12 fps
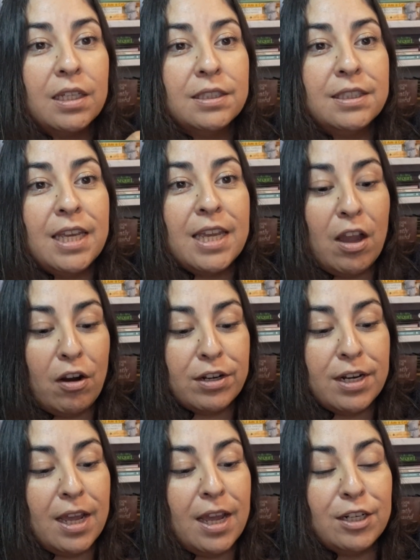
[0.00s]
they are
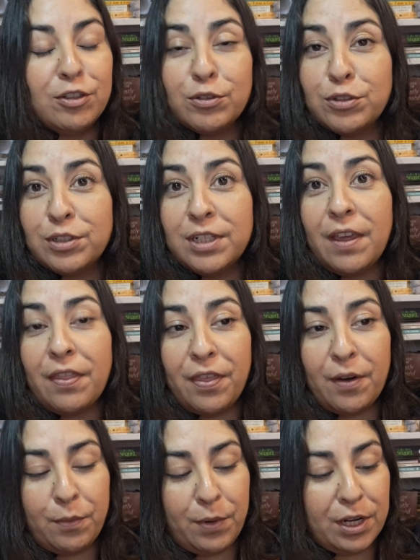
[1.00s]
not usually
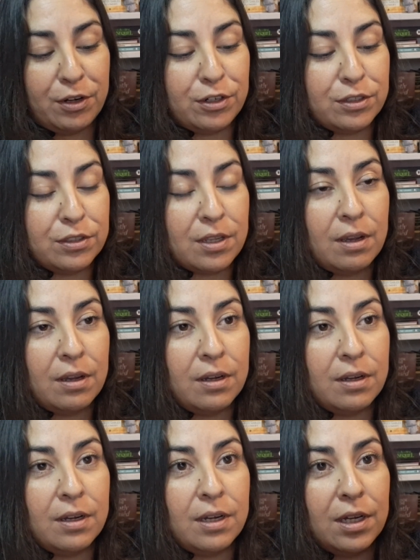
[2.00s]
the winners.
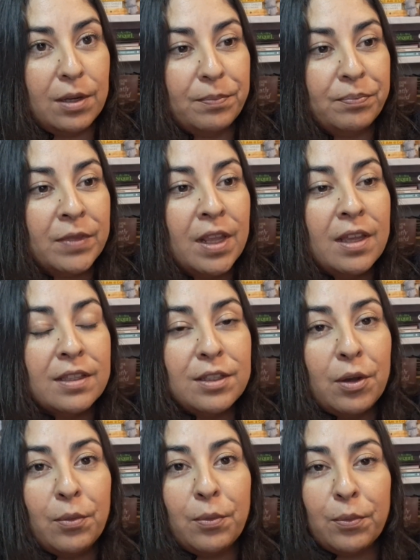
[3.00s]

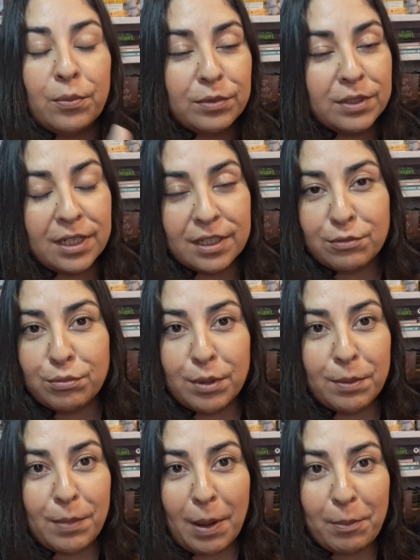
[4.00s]
Though let's
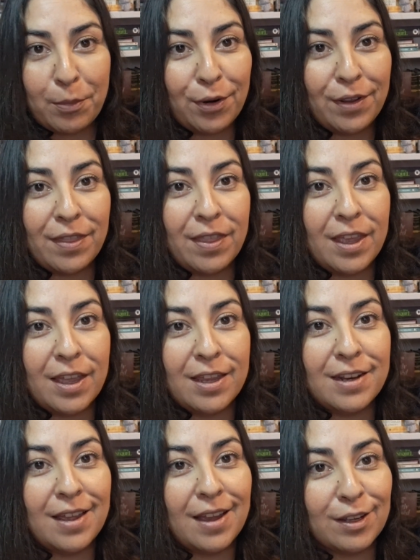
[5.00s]
remember
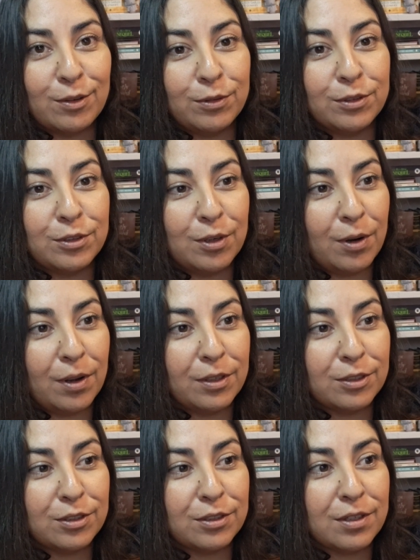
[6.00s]
that
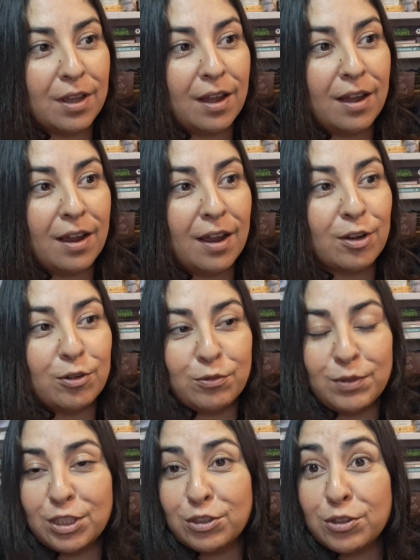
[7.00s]

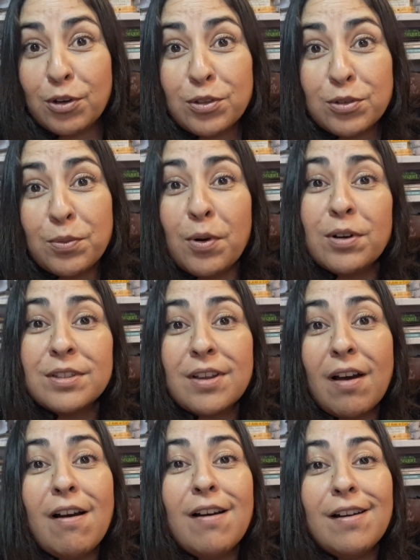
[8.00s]
Goodreads Choice Awards
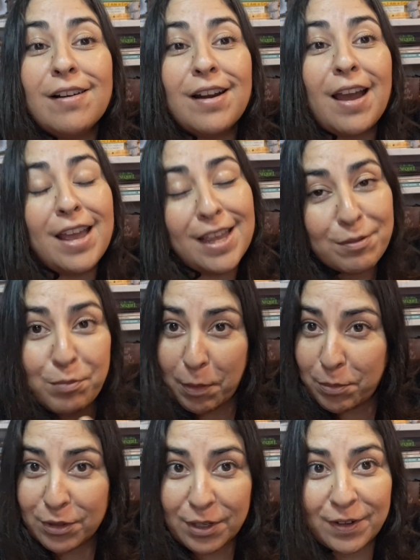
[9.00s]
are a
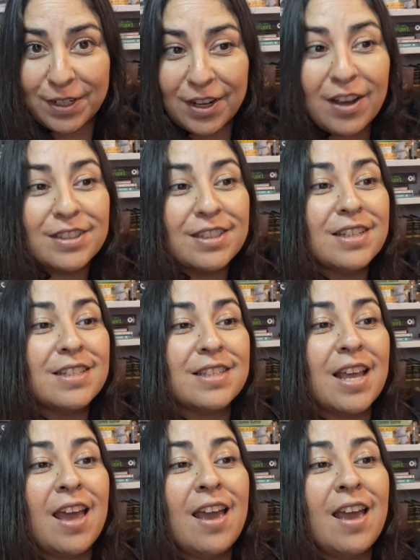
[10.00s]
popularity contest.